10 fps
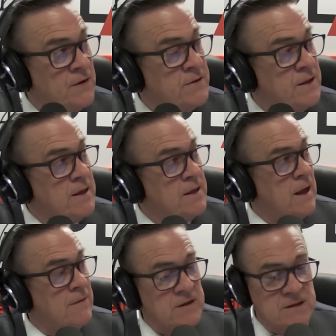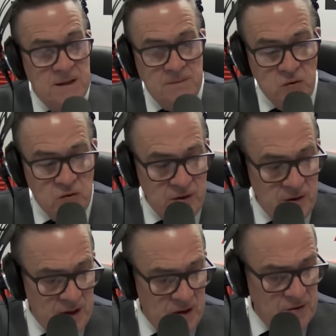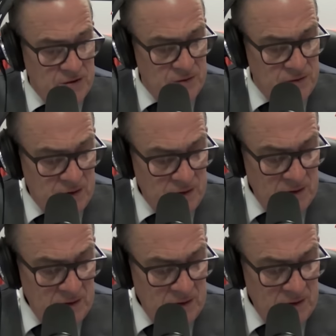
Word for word: views that he'd love to see more Utu